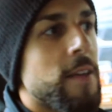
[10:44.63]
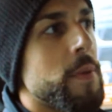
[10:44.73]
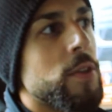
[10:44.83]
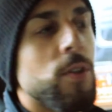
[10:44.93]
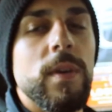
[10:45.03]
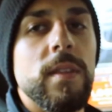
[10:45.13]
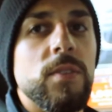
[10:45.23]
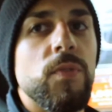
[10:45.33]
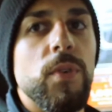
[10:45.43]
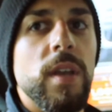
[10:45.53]
they've been doing
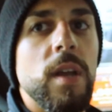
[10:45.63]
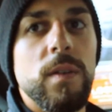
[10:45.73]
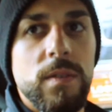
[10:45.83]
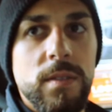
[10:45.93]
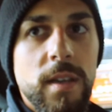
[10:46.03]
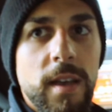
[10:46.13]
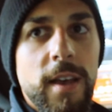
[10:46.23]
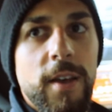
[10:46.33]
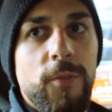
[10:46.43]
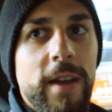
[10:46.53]
this for years,
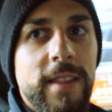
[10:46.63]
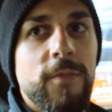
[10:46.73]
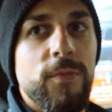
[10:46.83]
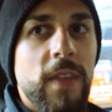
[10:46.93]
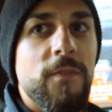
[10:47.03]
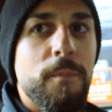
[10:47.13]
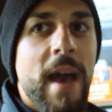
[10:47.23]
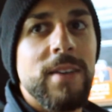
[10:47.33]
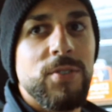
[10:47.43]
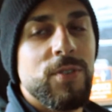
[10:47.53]
right? They've they've
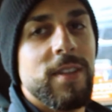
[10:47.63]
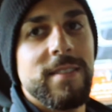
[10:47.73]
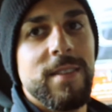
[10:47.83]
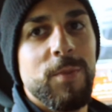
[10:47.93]
mastered this.